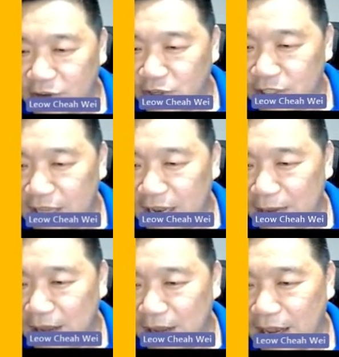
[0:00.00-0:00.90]
actual
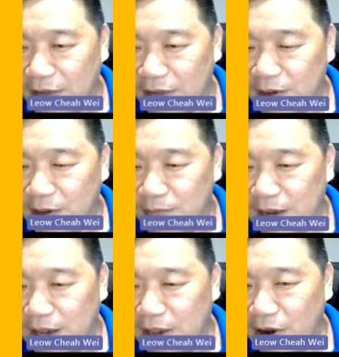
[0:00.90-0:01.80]
setup I have in
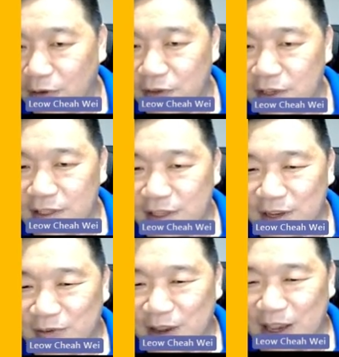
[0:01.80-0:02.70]
my office,
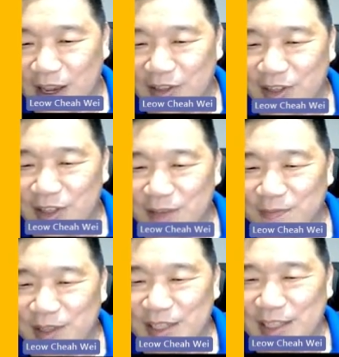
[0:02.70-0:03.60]
where I actually
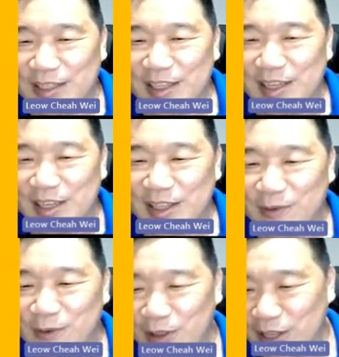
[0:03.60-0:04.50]
dip the sensor in
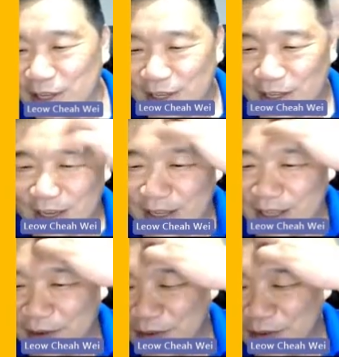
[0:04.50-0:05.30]
the water. There